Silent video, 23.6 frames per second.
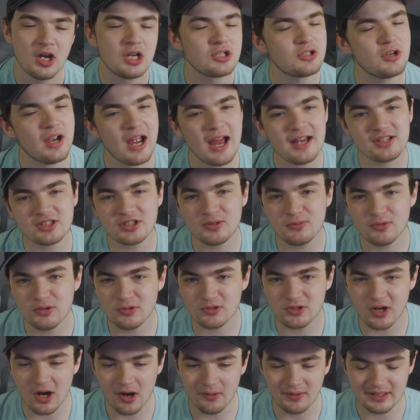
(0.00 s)
So as someone
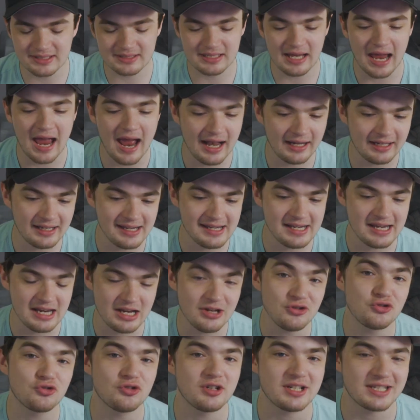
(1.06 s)
who's always had an
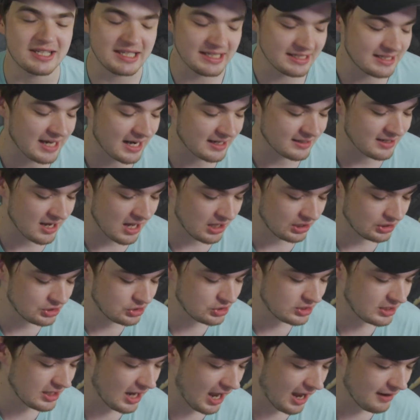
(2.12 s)
interest in technology,